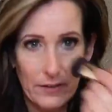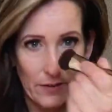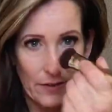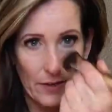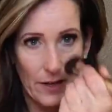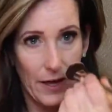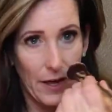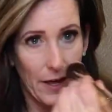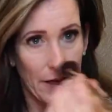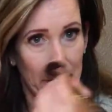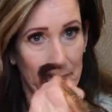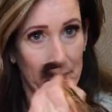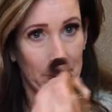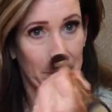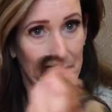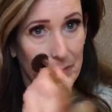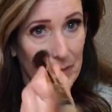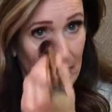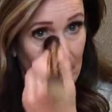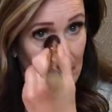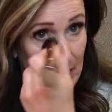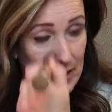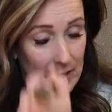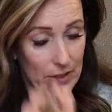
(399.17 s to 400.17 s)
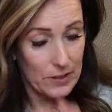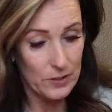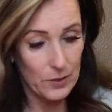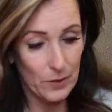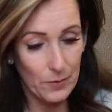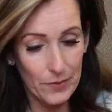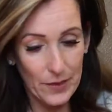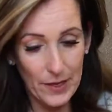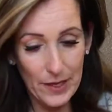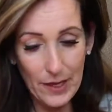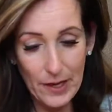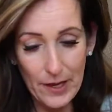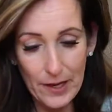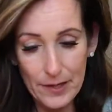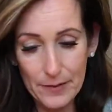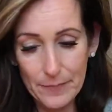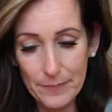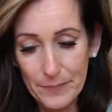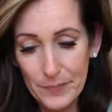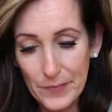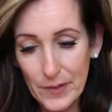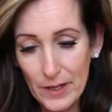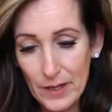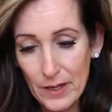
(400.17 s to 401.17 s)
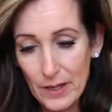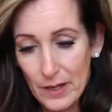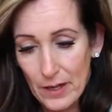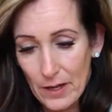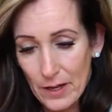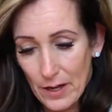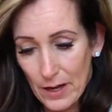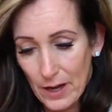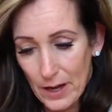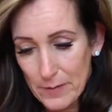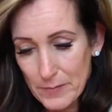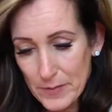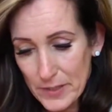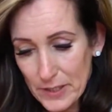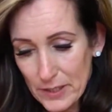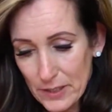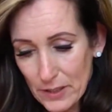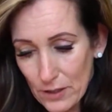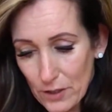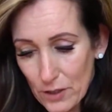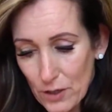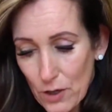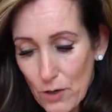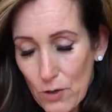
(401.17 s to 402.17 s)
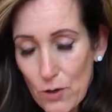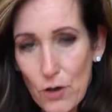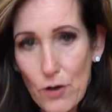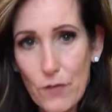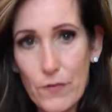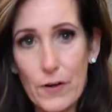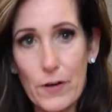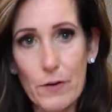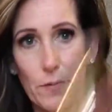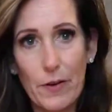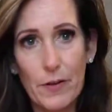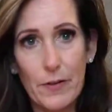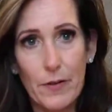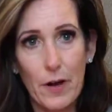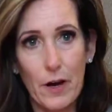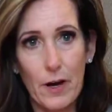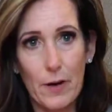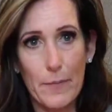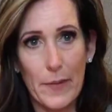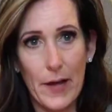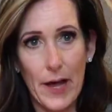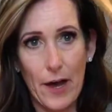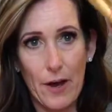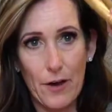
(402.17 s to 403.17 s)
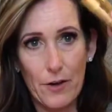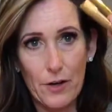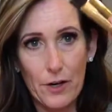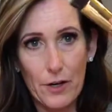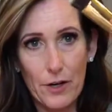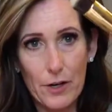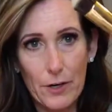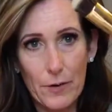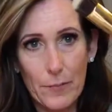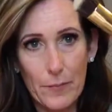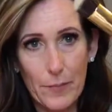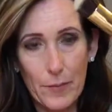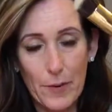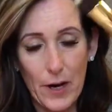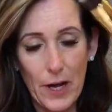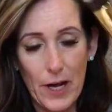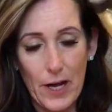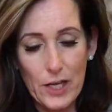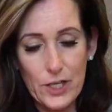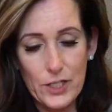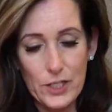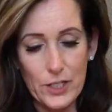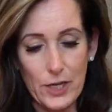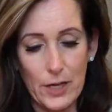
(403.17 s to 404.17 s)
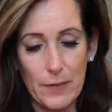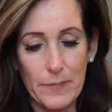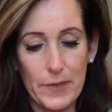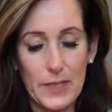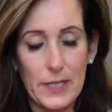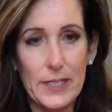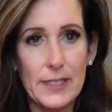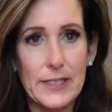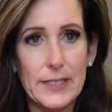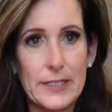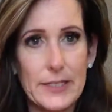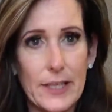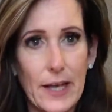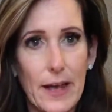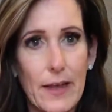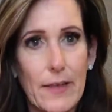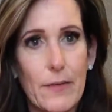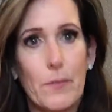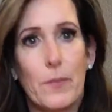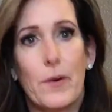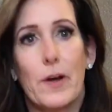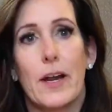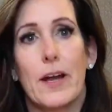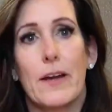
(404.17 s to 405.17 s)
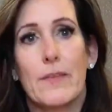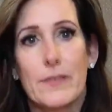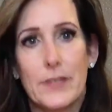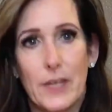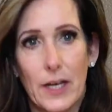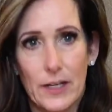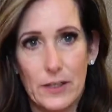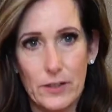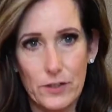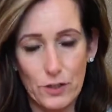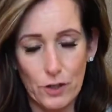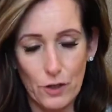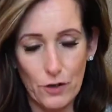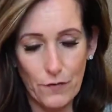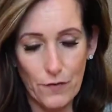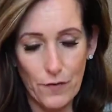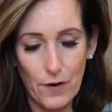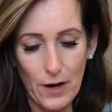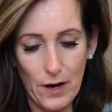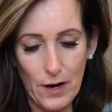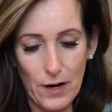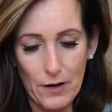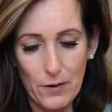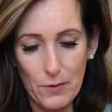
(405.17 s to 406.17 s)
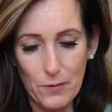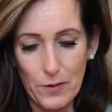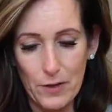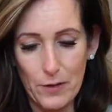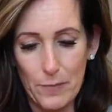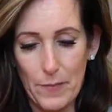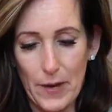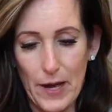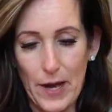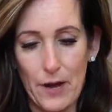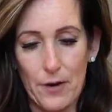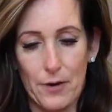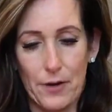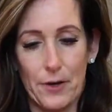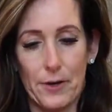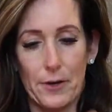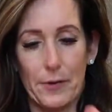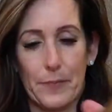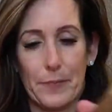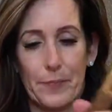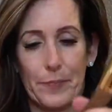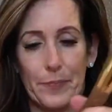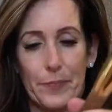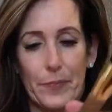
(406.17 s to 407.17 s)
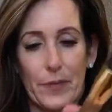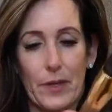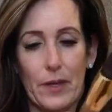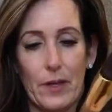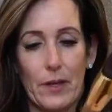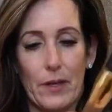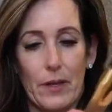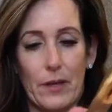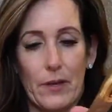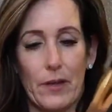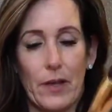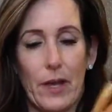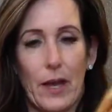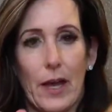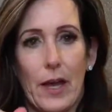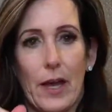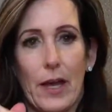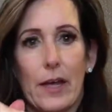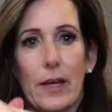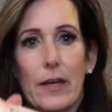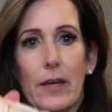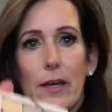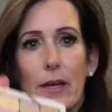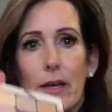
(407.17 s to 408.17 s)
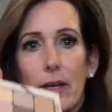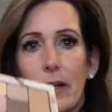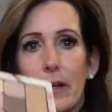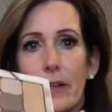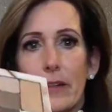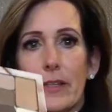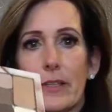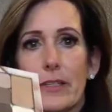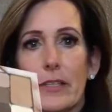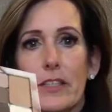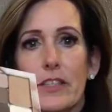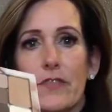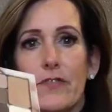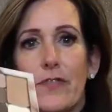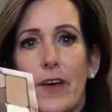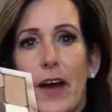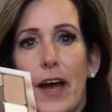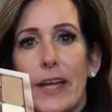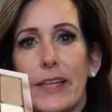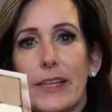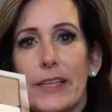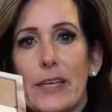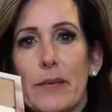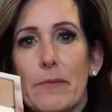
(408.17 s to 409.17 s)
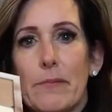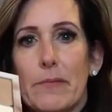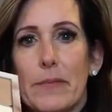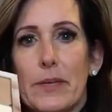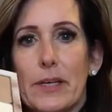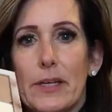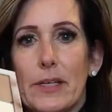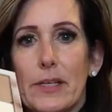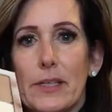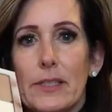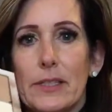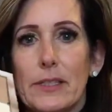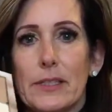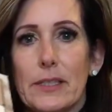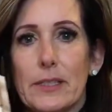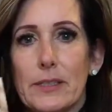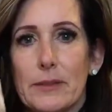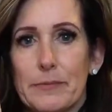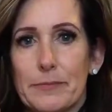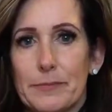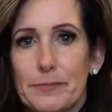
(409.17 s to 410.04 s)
Okay, so then I'm just gonna go over with our powder brush. I'm gonna set what I've done so far with powder. Okay, this is finely milled.